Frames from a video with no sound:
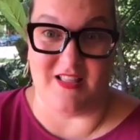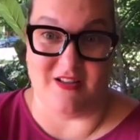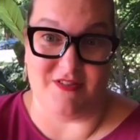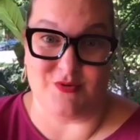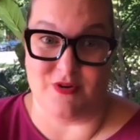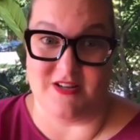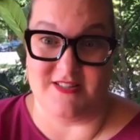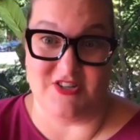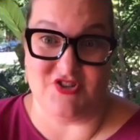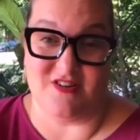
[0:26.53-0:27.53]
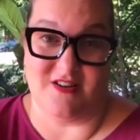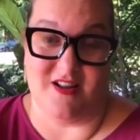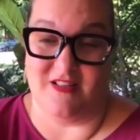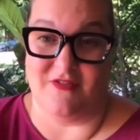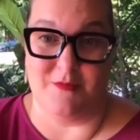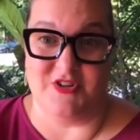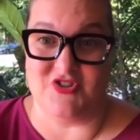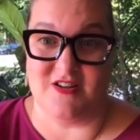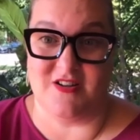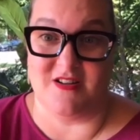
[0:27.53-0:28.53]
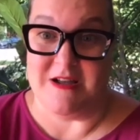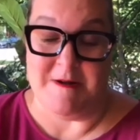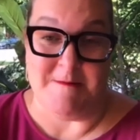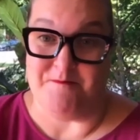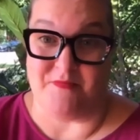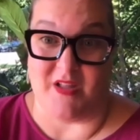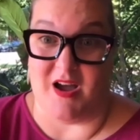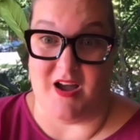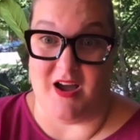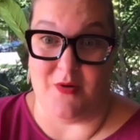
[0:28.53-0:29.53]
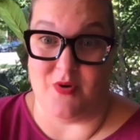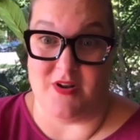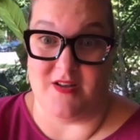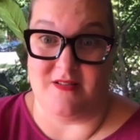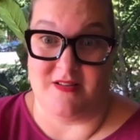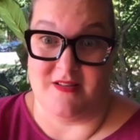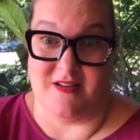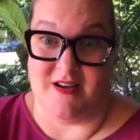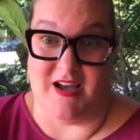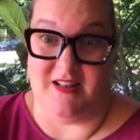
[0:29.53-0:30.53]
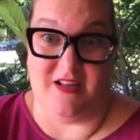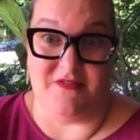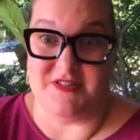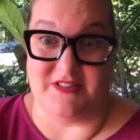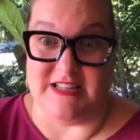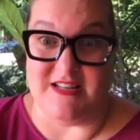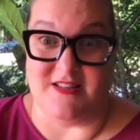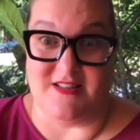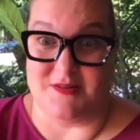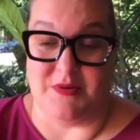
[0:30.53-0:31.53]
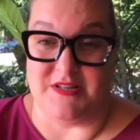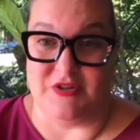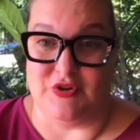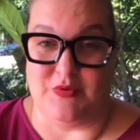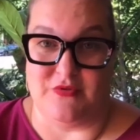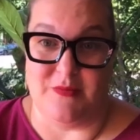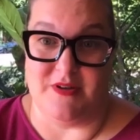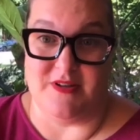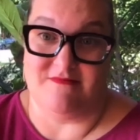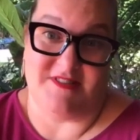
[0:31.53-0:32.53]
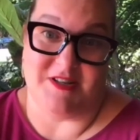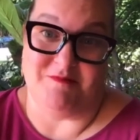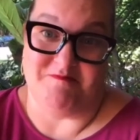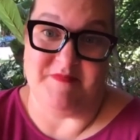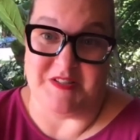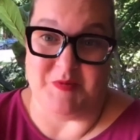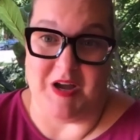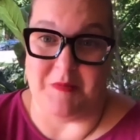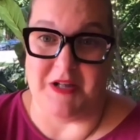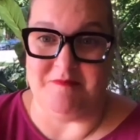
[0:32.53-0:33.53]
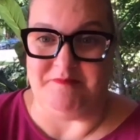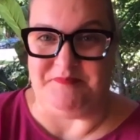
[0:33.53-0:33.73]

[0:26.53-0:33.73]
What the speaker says: love this organization and I love our mission. And I'd love to lead this amazing group of women. So that's why I applied.